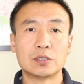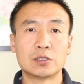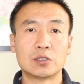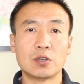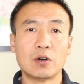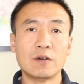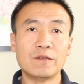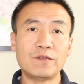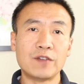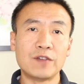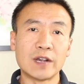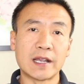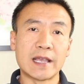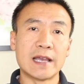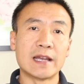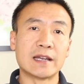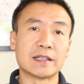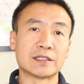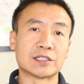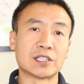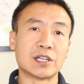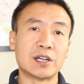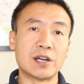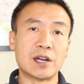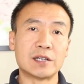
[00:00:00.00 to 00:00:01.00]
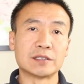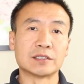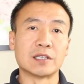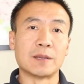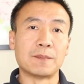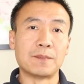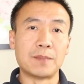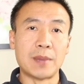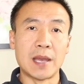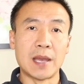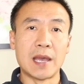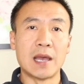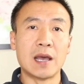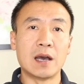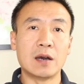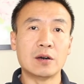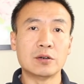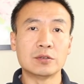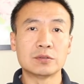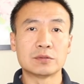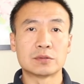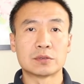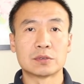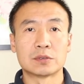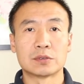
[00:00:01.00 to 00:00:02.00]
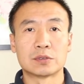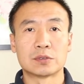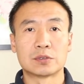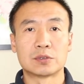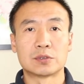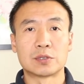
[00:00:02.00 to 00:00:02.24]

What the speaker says: Don't forget to turn on the bell